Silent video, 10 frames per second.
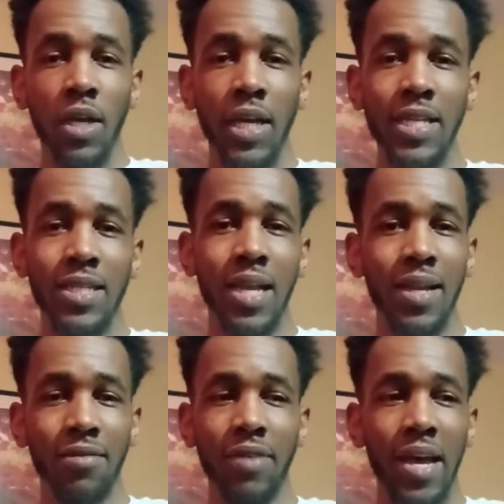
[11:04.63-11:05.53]
He's
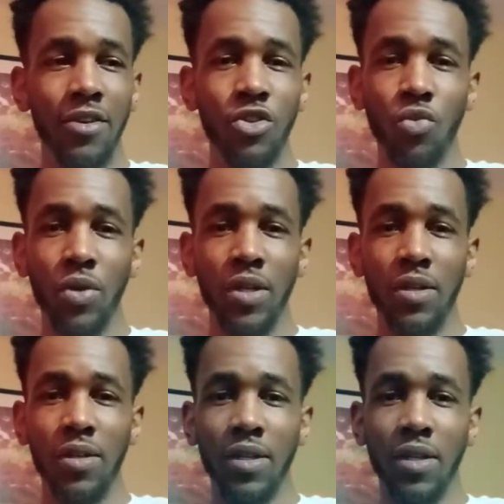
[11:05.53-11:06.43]
not
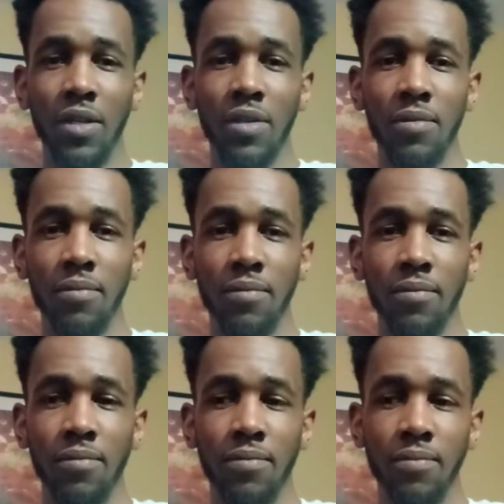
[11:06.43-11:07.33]
valuing the
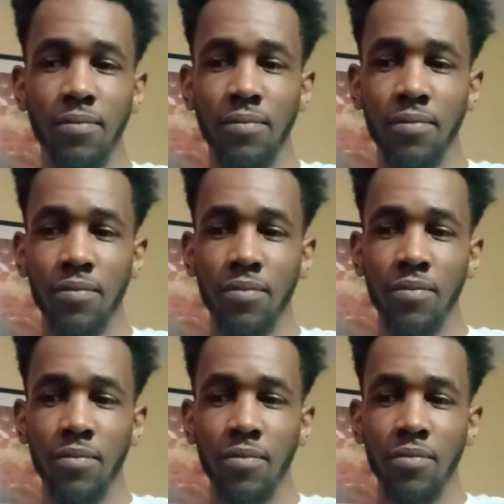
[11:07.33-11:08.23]

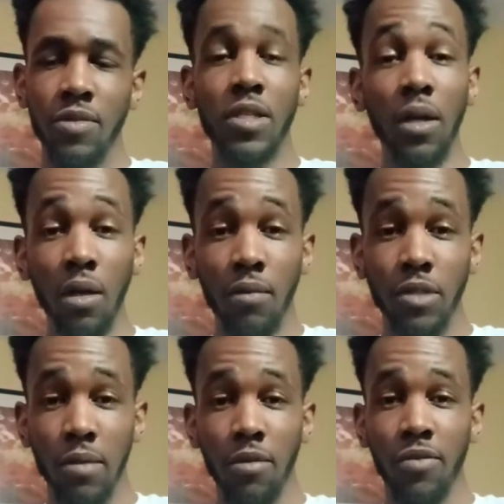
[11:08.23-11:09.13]

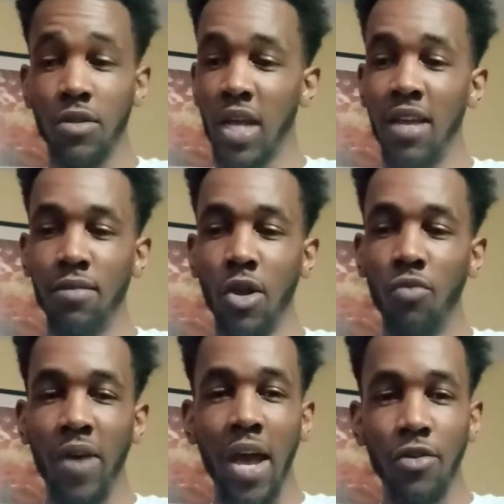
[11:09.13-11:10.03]
some of us
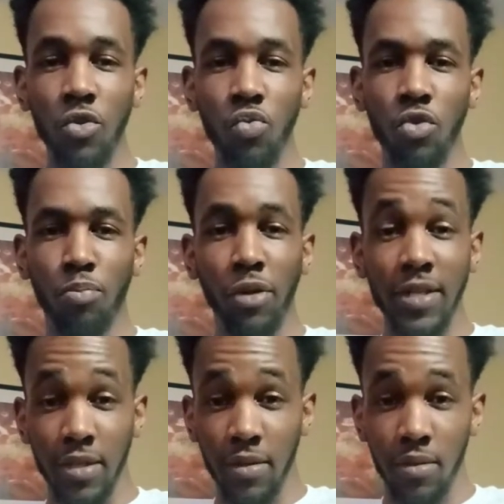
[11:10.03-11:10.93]
don't value the
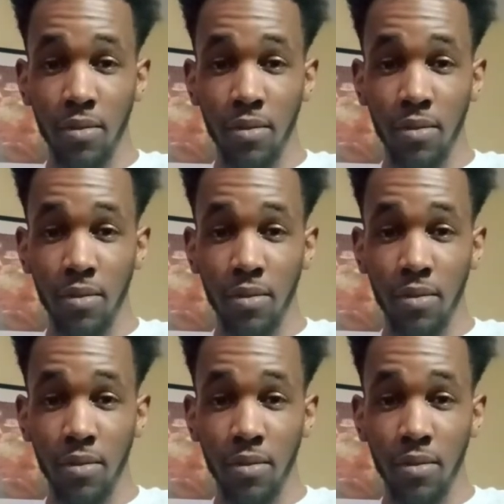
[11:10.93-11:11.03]
present